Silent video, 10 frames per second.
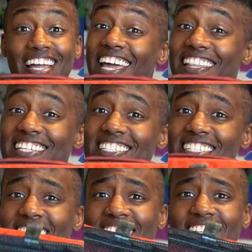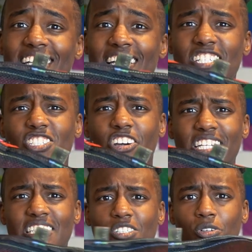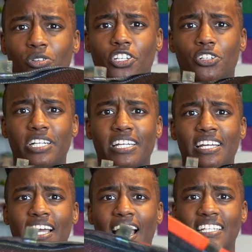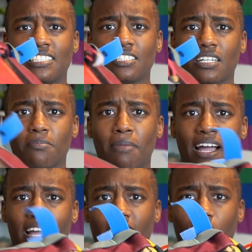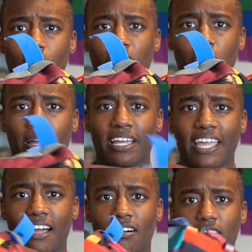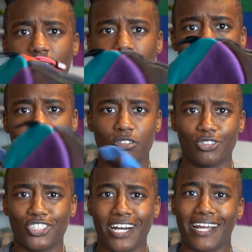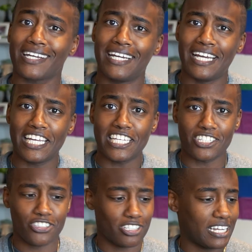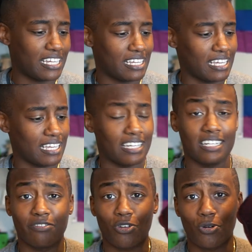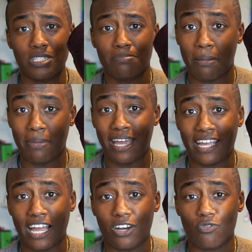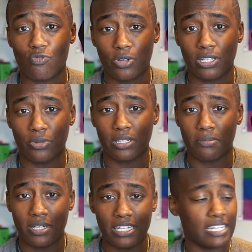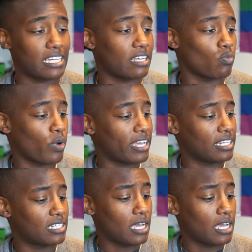And this is it. Sorry it's a little dirty. I took my gravel bike out on some single track yesterday, and of course my bag got really muddy and wet.